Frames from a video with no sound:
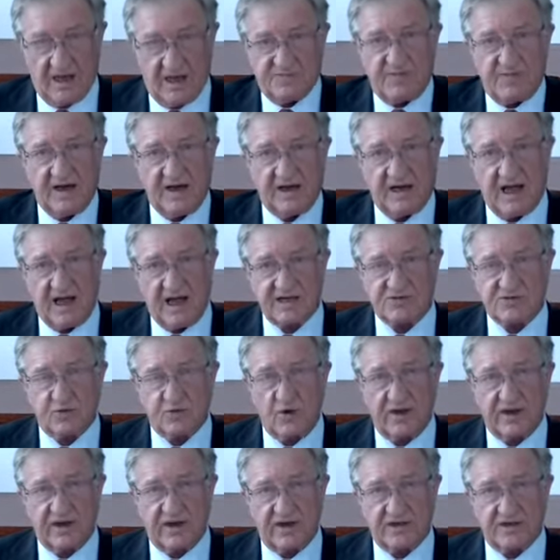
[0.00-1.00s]
spent last
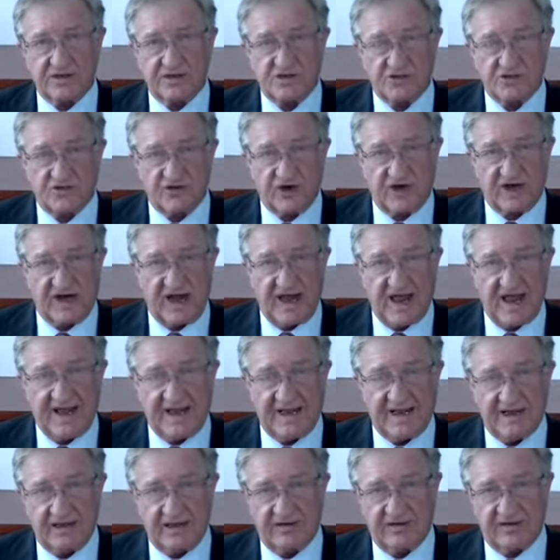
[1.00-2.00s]
week in Sri
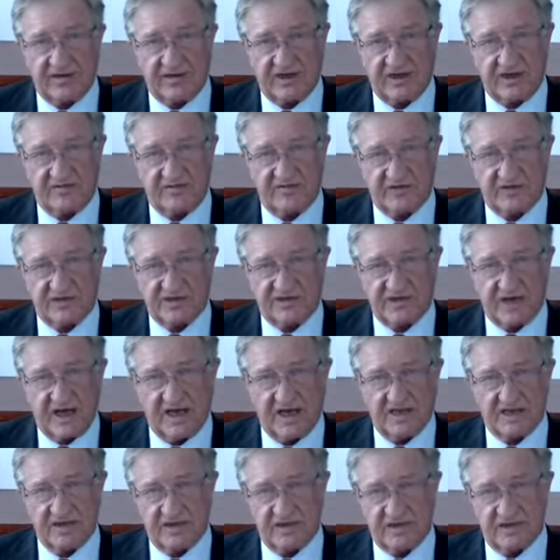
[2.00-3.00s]
Lanka at the
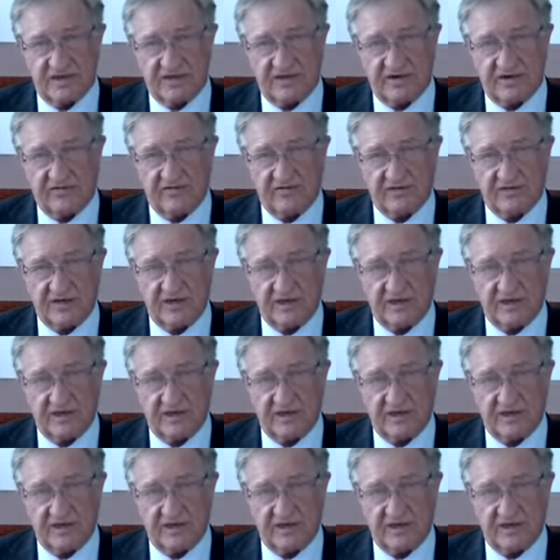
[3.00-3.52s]
invitation of a